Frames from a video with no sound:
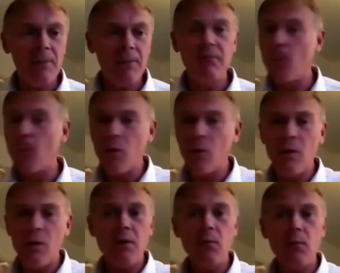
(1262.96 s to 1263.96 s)
the
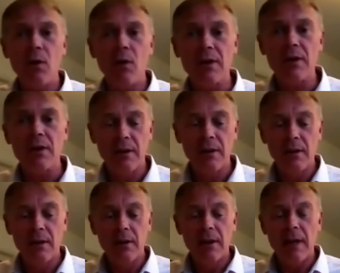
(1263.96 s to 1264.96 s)
support of prayer people
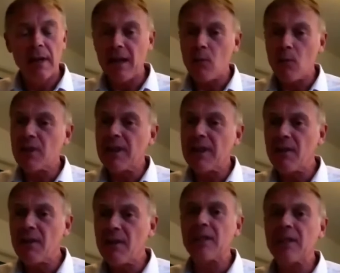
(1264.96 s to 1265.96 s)
from all over the world.
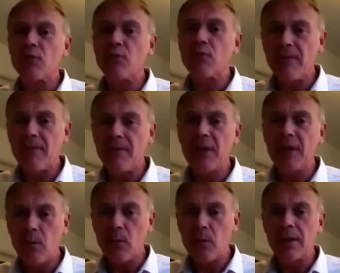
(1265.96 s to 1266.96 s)
And yet
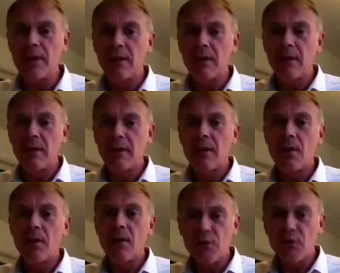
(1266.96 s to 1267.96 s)
I was given this
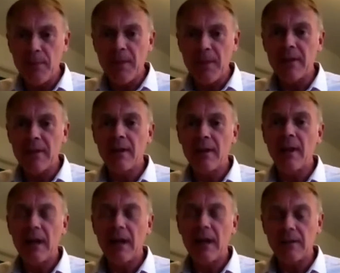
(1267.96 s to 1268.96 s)
dreadful news.
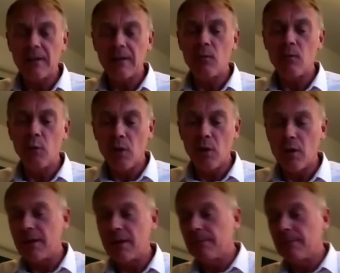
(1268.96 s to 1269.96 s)
The
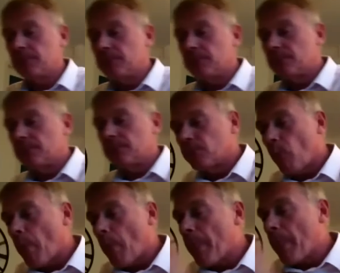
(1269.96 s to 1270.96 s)
treatment hadn't
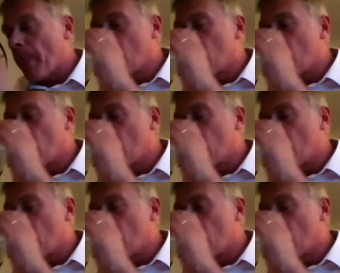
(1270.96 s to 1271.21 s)
worked.